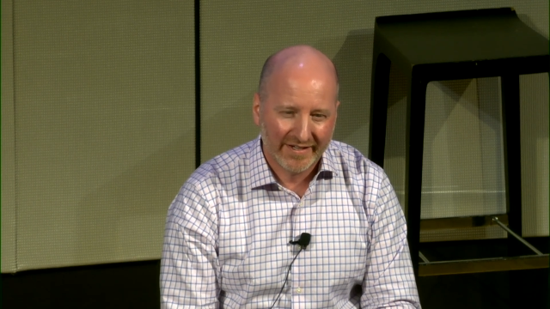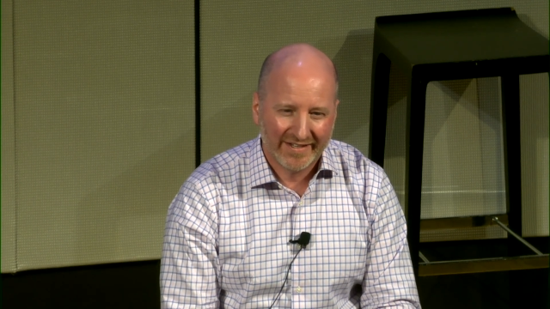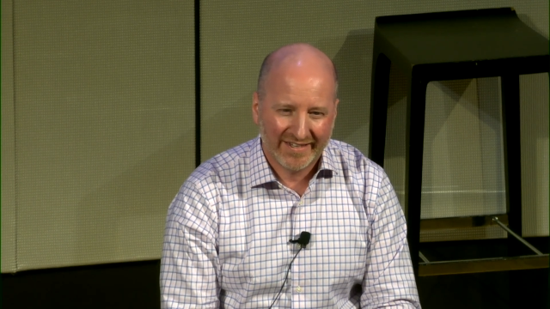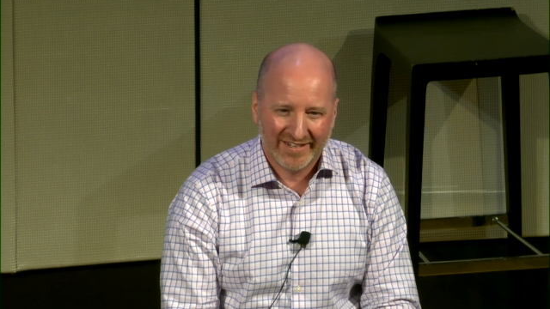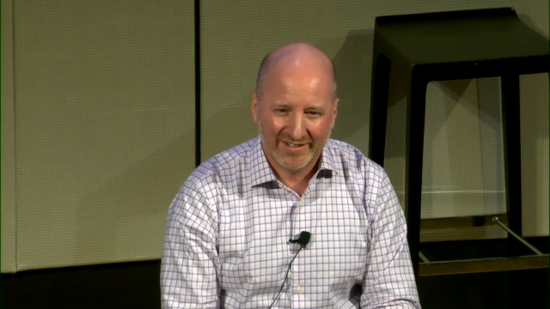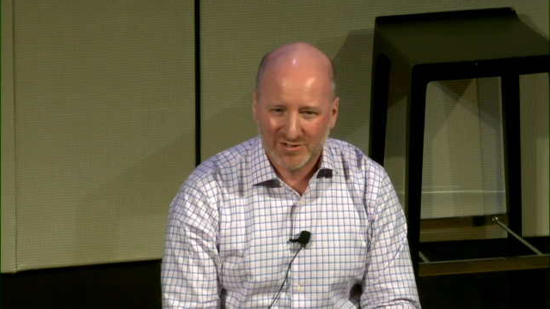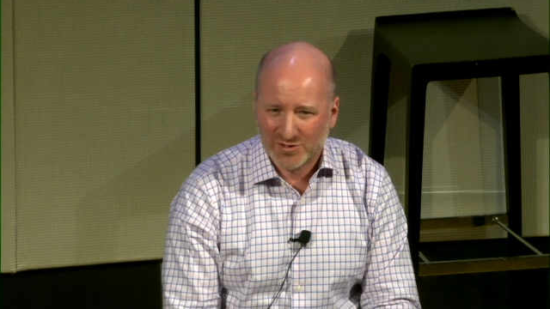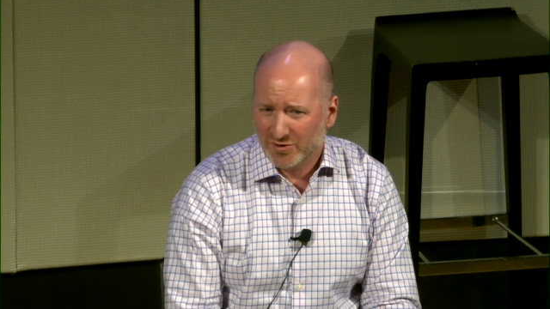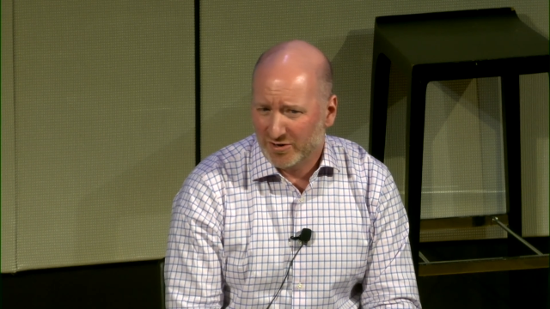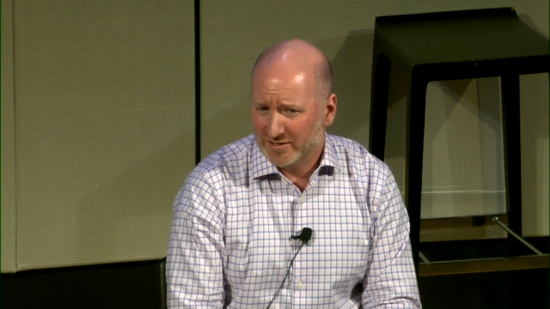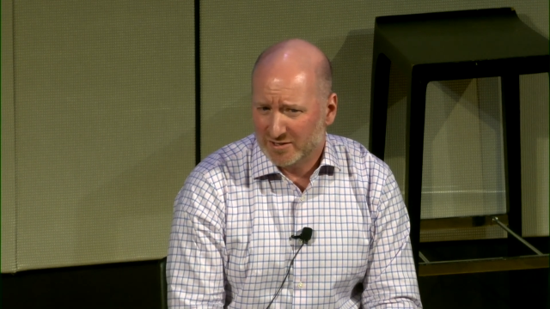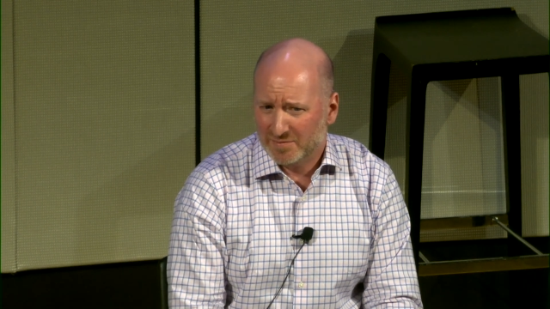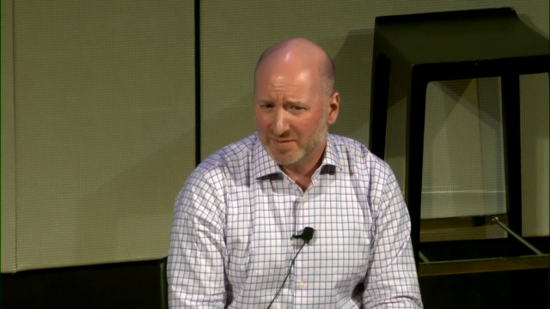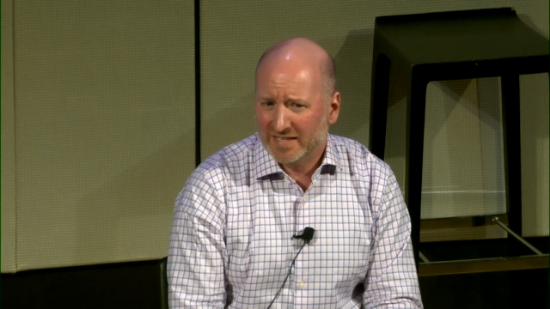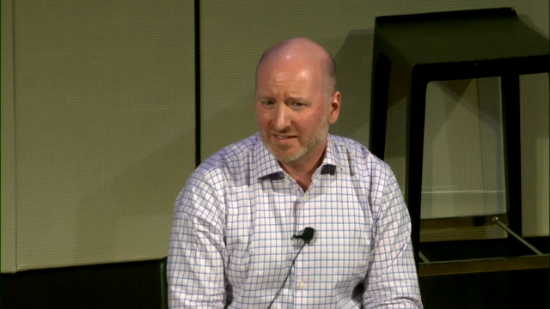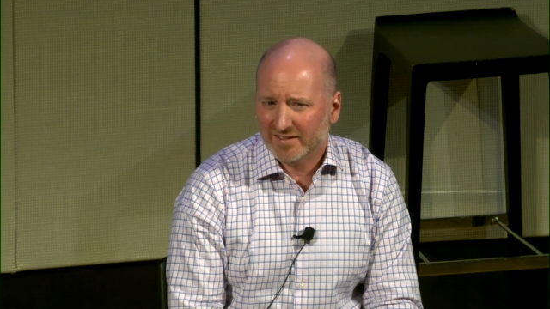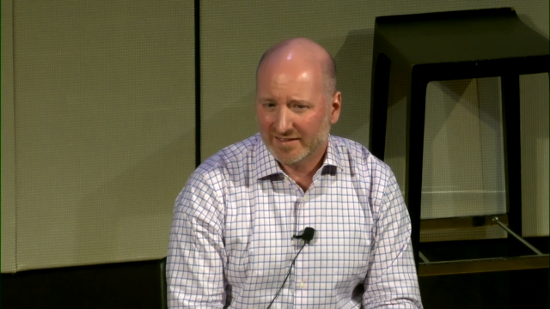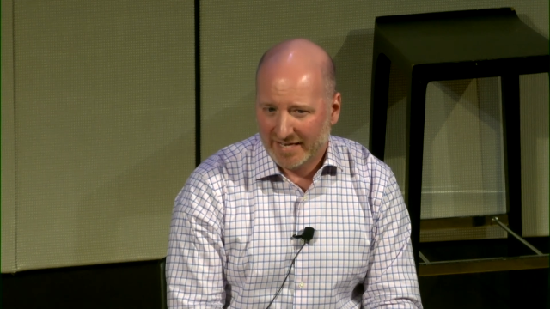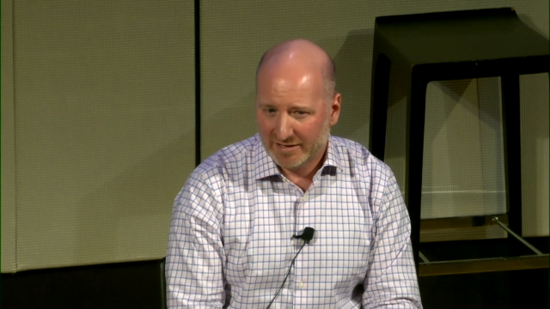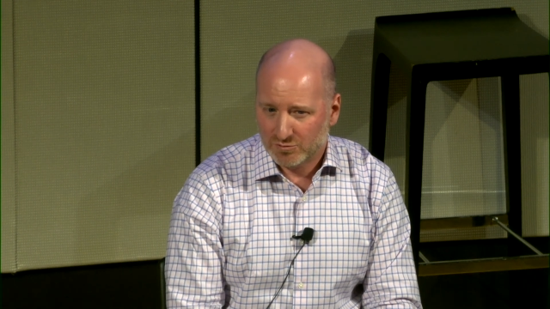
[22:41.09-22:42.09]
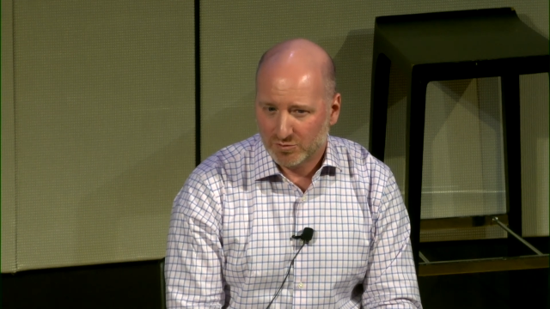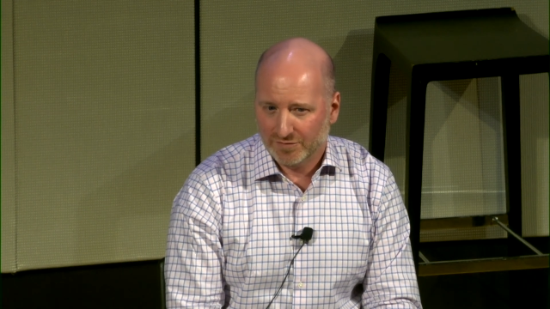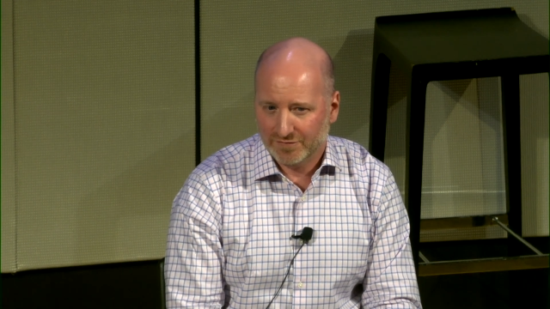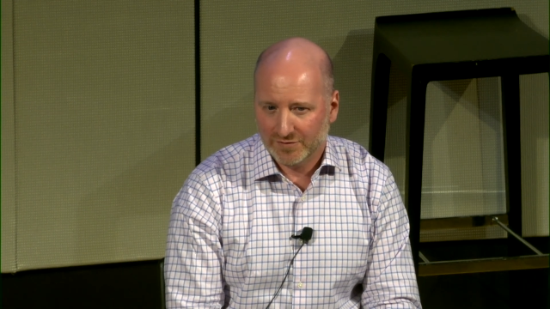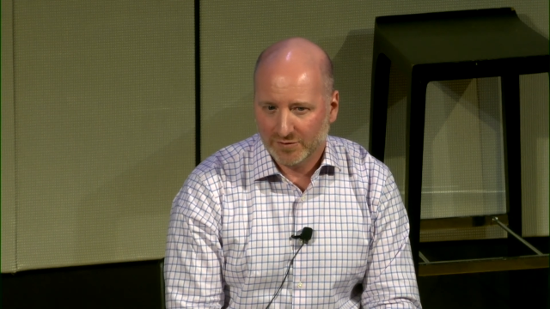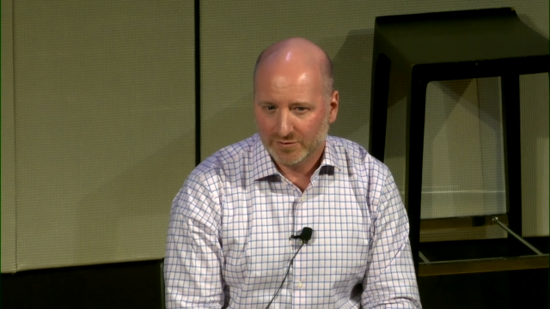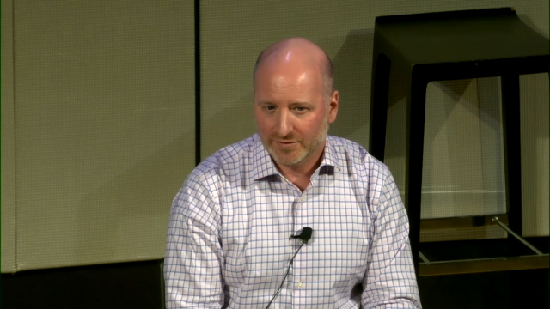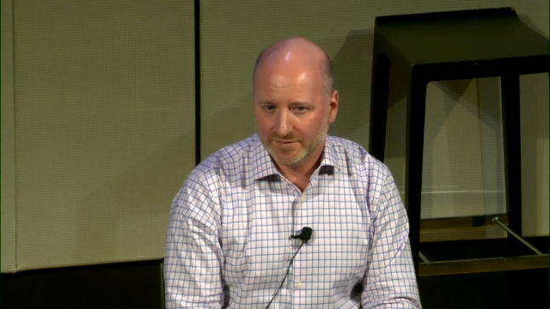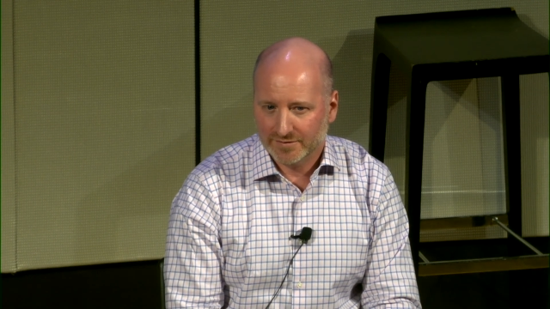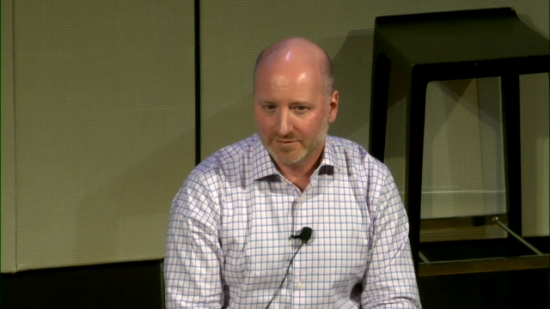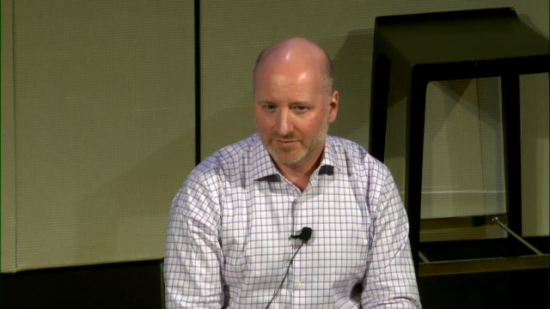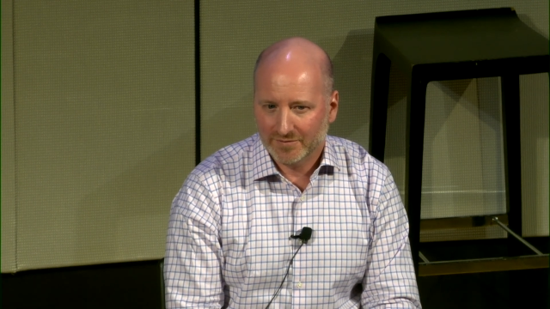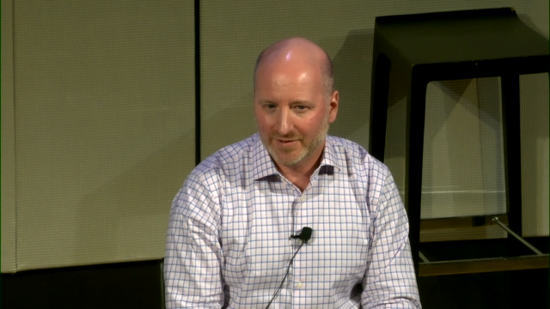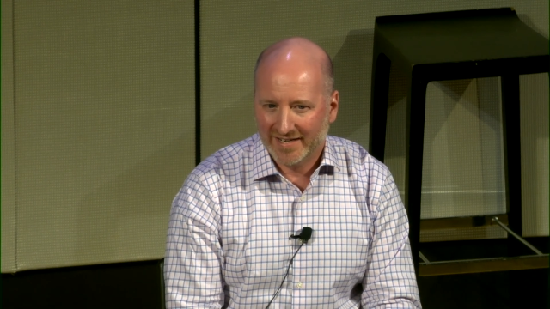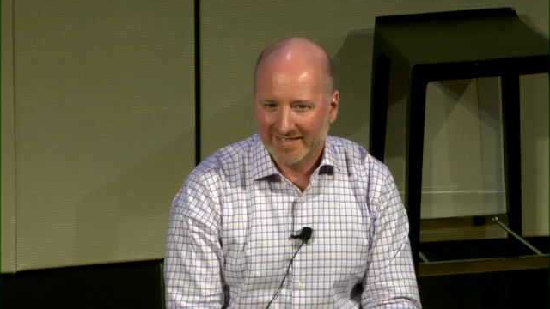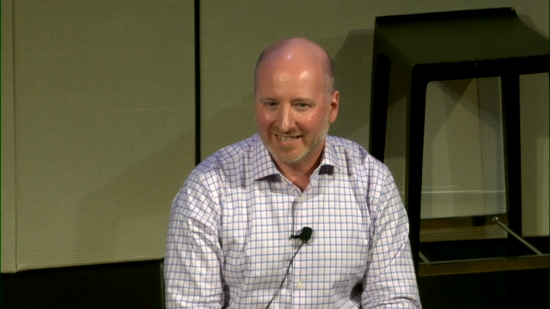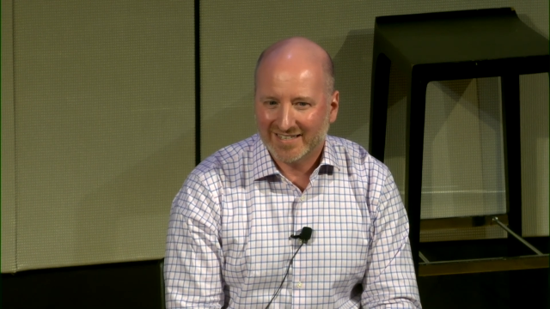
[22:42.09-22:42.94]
is going to be an electrofuel, right?